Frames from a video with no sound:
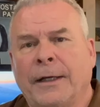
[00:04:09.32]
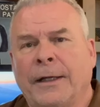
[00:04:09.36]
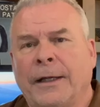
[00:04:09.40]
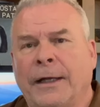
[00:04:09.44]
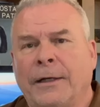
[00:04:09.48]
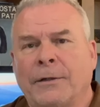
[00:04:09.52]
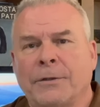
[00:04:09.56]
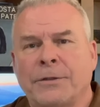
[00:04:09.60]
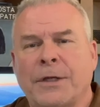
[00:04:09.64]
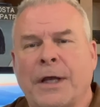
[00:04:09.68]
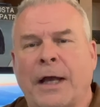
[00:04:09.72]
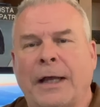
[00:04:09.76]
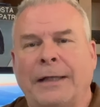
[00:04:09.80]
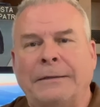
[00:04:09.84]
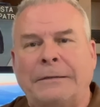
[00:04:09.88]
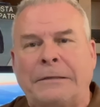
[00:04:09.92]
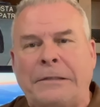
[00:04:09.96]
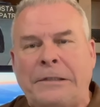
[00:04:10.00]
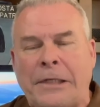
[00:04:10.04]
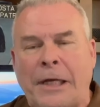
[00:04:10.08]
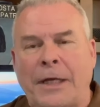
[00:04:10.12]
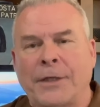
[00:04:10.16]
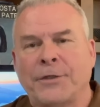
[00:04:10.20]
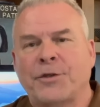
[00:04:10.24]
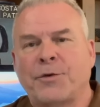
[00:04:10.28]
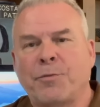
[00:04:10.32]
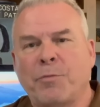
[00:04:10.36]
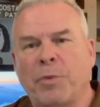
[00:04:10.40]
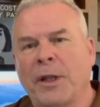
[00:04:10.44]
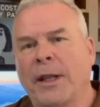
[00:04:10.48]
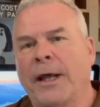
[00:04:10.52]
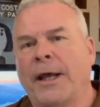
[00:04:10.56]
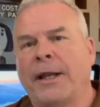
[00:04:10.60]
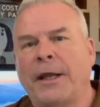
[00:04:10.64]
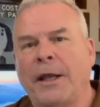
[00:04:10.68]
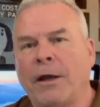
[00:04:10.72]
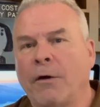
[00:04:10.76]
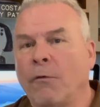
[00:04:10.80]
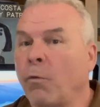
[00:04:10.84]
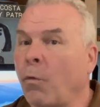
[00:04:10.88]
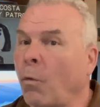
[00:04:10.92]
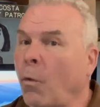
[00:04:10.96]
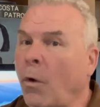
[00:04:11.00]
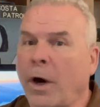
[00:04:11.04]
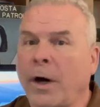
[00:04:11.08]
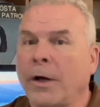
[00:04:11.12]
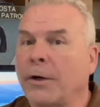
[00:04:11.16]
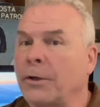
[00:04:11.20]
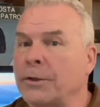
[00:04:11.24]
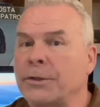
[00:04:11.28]
There's just plenty of
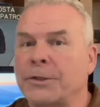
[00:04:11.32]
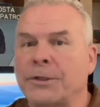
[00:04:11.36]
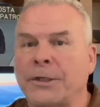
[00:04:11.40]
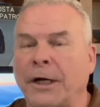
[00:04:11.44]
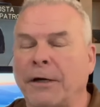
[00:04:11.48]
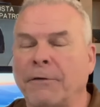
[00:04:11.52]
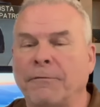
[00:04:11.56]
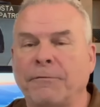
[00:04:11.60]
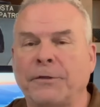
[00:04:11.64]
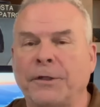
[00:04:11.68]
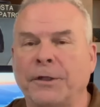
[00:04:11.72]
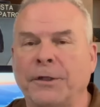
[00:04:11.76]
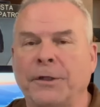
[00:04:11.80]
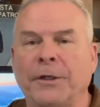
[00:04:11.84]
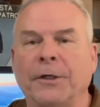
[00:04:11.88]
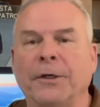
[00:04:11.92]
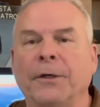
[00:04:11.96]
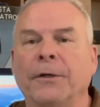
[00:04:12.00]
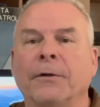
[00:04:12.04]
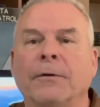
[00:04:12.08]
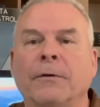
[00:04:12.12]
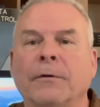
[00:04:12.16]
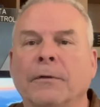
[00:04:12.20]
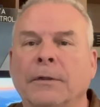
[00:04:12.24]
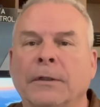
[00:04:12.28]
water stuff to do.